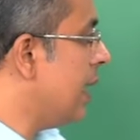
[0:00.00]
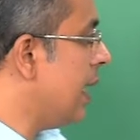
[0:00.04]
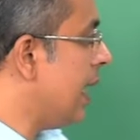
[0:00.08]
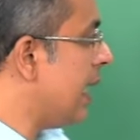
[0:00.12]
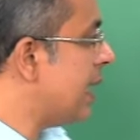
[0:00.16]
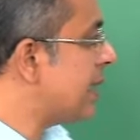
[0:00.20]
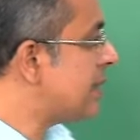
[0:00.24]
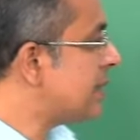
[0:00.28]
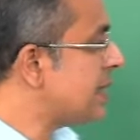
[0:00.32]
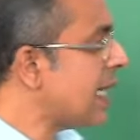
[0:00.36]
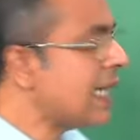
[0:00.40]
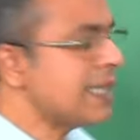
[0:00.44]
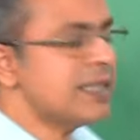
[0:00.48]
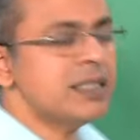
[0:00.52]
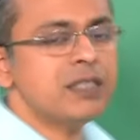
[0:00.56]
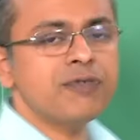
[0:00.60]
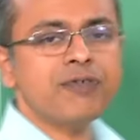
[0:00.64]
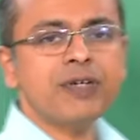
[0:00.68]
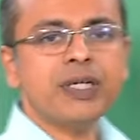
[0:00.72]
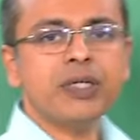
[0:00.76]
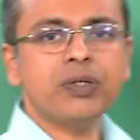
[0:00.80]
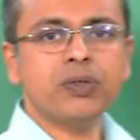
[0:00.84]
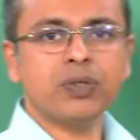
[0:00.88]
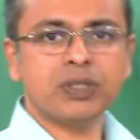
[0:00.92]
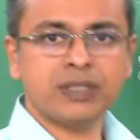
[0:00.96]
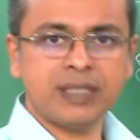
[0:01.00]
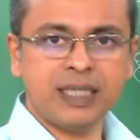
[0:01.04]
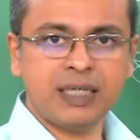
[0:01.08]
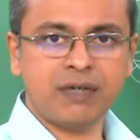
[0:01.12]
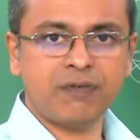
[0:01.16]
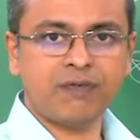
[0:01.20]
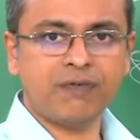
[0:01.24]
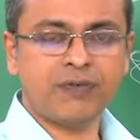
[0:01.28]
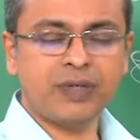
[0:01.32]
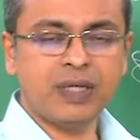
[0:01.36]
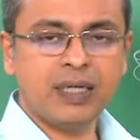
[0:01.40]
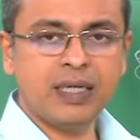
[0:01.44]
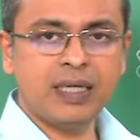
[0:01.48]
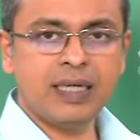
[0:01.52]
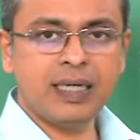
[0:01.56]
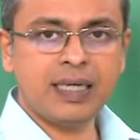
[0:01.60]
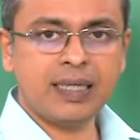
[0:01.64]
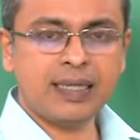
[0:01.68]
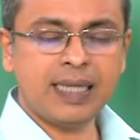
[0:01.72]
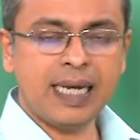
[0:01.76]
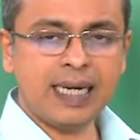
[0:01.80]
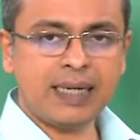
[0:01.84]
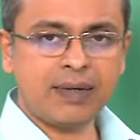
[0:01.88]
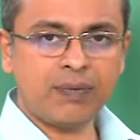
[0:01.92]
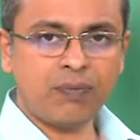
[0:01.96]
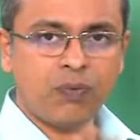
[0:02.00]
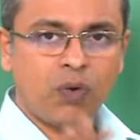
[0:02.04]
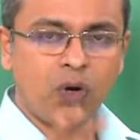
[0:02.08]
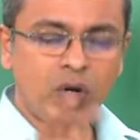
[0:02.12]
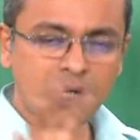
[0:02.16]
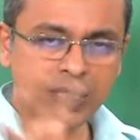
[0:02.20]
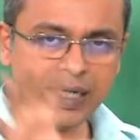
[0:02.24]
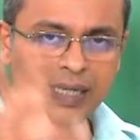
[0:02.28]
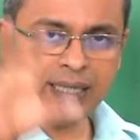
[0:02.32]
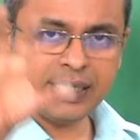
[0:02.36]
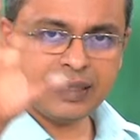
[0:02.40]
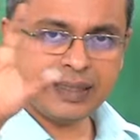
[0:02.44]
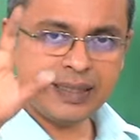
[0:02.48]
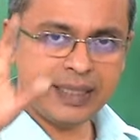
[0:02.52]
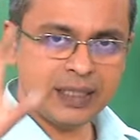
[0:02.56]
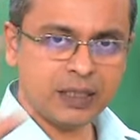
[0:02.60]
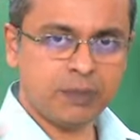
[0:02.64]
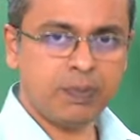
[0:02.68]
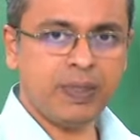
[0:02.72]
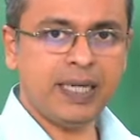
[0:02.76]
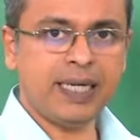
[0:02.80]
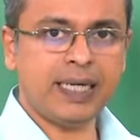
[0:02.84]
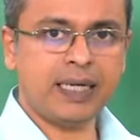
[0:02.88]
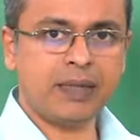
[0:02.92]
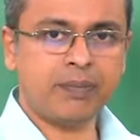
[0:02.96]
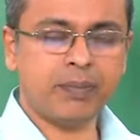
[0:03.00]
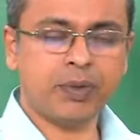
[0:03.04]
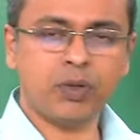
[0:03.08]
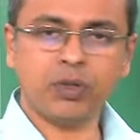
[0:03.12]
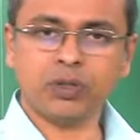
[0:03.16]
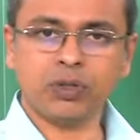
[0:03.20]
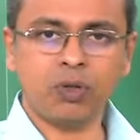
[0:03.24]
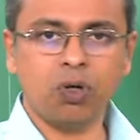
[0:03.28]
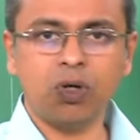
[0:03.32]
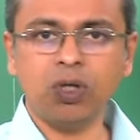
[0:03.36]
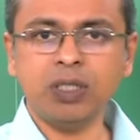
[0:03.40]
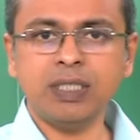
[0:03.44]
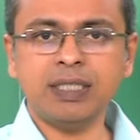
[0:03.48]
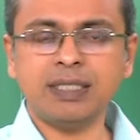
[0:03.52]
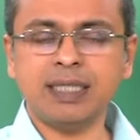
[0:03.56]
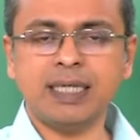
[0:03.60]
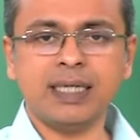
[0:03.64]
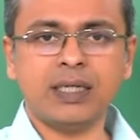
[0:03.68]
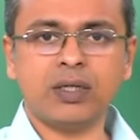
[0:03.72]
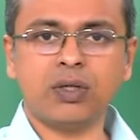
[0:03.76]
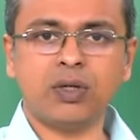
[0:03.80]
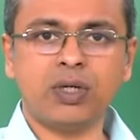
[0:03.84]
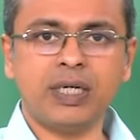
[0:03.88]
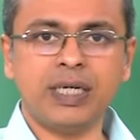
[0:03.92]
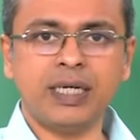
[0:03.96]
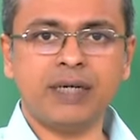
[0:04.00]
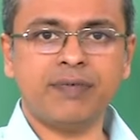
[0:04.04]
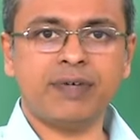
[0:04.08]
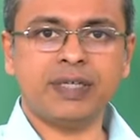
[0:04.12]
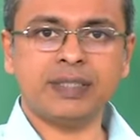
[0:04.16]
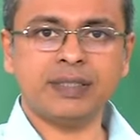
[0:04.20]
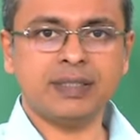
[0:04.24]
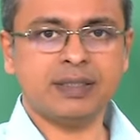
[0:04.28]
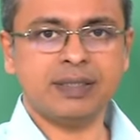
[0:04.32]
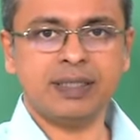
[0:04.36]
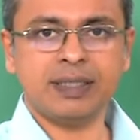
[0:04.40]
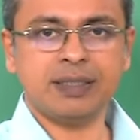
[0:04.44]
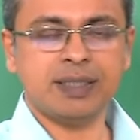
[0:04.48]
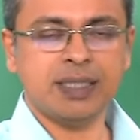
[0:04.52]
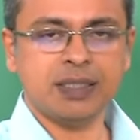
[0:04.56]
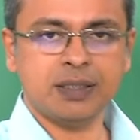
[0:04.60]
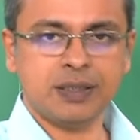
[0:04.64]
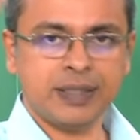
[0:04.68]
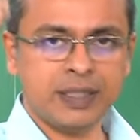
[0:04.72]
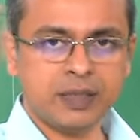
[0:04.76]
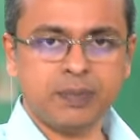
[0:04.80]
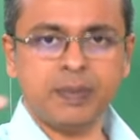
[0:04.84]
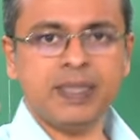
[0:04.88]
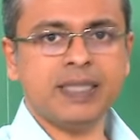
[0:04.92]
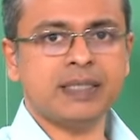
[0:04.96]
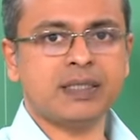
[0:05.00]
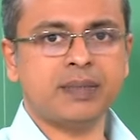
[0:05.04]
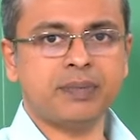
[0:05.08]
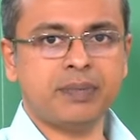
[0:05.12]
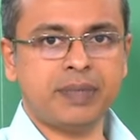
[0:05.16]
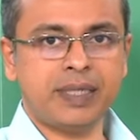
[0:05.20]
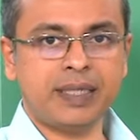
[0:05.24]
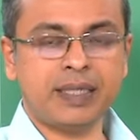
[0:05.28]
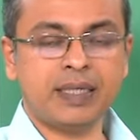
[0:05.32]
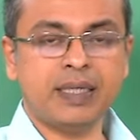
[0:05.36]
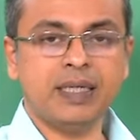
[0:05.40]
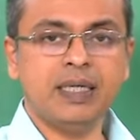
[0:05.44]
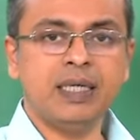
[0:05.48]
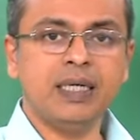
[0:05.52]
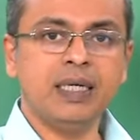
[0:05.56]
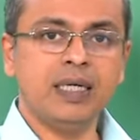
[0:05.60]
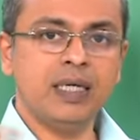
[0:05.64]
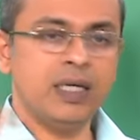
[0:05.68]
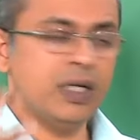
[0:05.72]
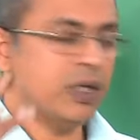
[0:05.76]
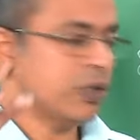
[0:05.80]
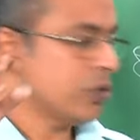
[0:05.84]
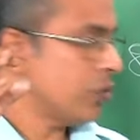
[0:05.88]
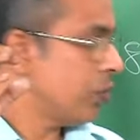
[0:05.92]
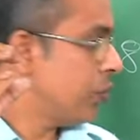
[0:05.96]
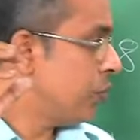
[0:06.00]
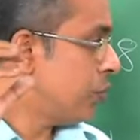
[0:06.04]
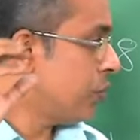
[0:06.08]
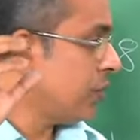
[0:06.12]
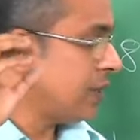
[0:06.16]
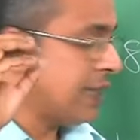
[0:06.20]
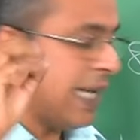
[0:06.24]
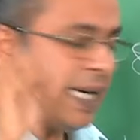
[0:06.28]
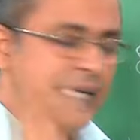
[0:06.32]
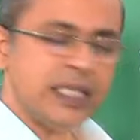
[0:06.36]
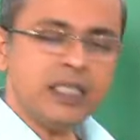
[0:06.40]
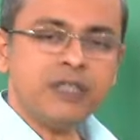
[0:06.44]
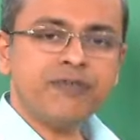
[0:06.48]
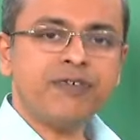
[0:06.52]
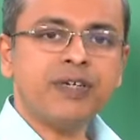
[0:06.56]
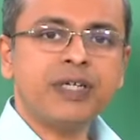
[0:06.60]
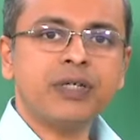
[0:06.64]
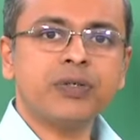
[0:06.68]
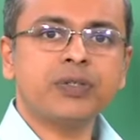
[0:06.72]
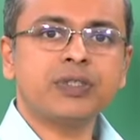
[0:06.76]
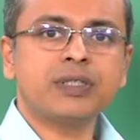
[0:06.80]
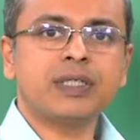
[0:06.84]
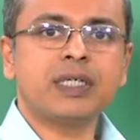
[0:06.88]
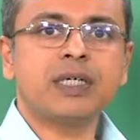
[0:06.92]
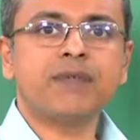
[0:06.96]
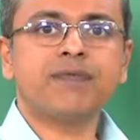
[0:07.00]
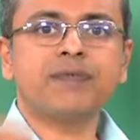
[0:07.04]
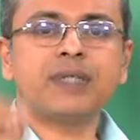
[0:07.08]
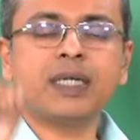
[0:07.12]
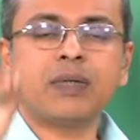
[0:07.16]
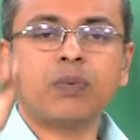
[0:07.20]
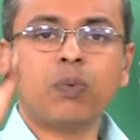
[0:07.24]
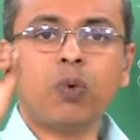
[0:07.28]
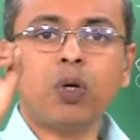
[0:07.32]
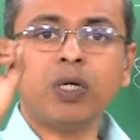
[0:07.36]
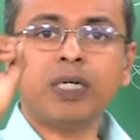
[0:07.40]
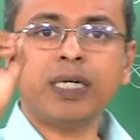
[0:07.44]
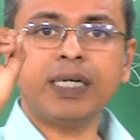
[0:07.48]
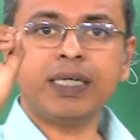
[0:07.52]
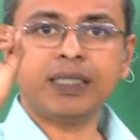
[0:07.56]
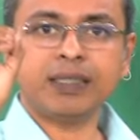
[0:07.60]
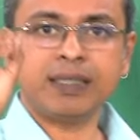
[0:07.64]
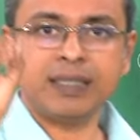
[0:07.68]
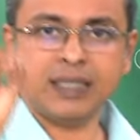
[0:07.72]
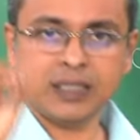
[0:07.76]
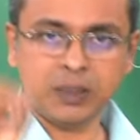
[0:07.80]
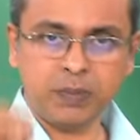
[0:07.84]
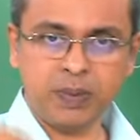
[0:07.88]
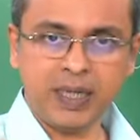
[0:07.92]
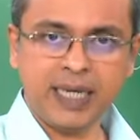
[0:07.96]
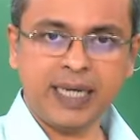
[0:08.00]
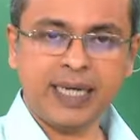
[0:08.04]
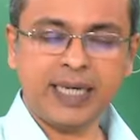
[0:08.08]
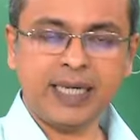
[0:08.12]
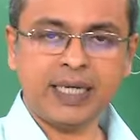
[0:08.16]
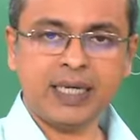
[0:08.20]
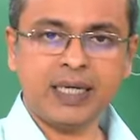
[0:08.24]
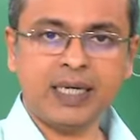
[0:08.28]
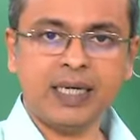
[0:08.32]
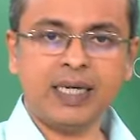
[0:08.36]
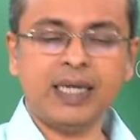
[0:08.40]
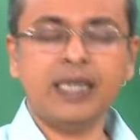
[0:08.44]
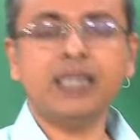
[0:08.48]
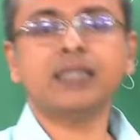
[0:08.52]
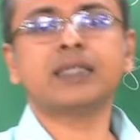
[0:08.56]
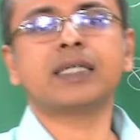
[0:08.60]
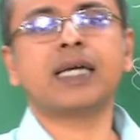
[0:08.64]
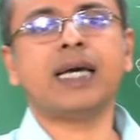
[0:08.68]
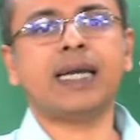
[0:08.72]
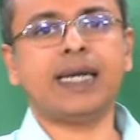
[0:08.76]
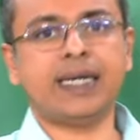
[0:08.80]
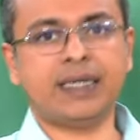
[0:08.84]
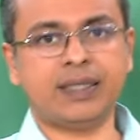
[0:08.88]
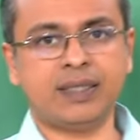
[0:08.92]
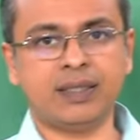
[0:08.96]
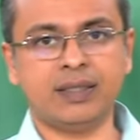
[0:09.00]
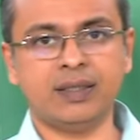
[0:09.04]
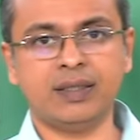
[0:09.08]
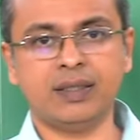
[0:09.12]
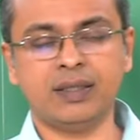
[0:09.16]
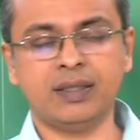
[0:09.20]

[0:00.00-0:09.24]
and satisfy yourself that what it is displaying, because all these electronic devices these days display something. So, you should satisfy yourself that what it is displaying is correct,